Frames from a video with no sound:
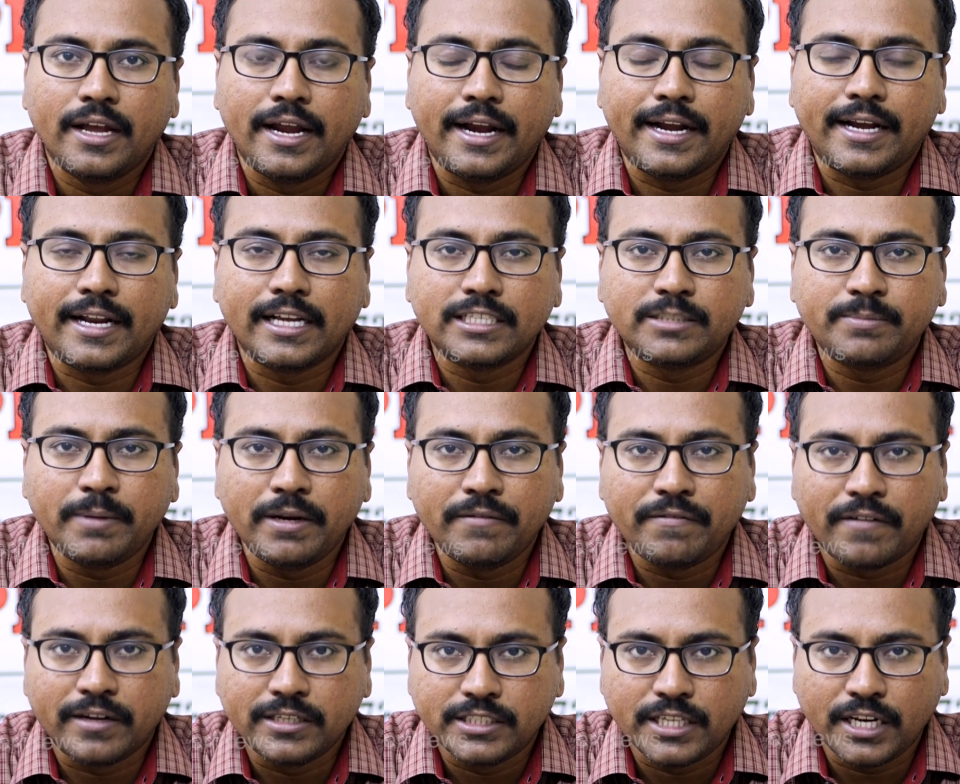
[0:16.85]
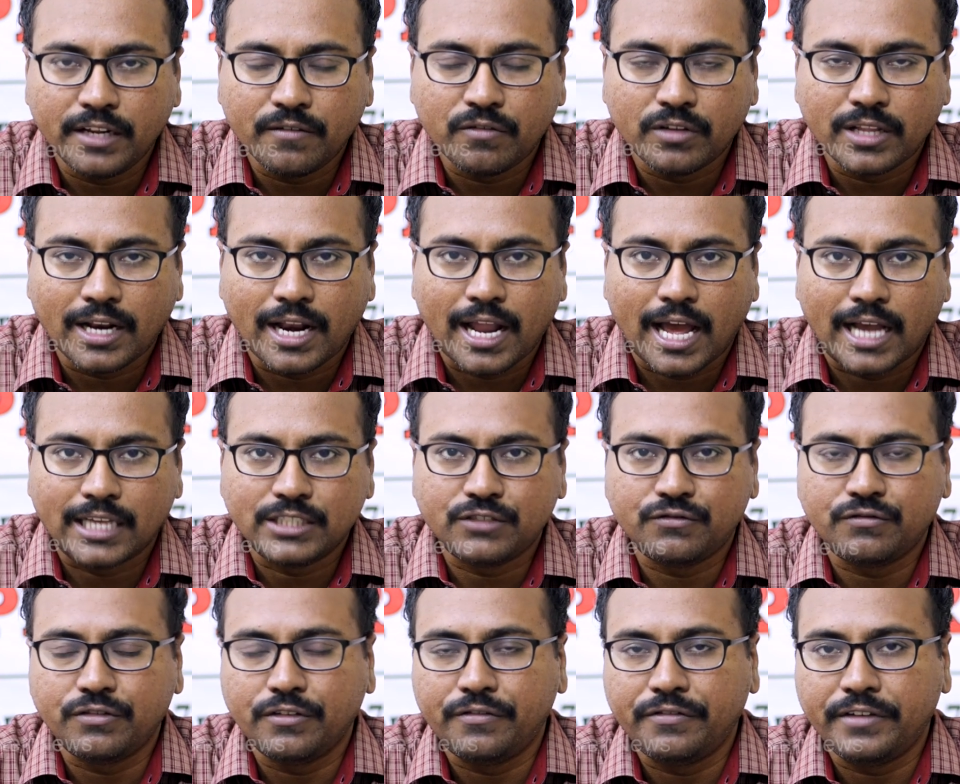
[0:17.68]
It has been functioning for the
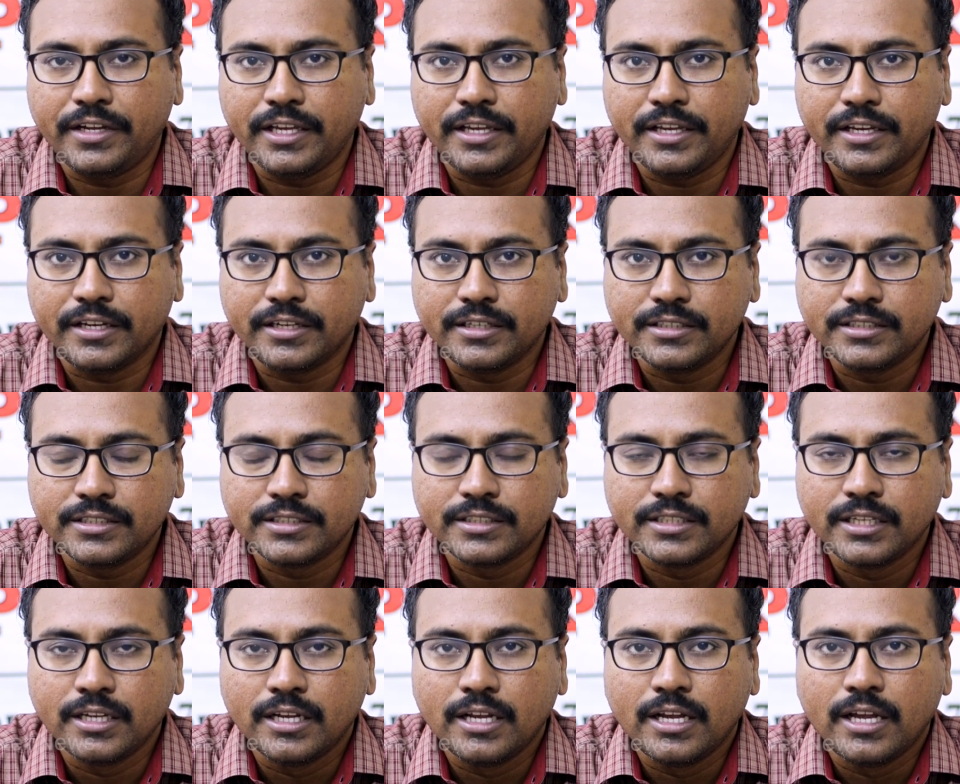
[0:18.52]
last 50 years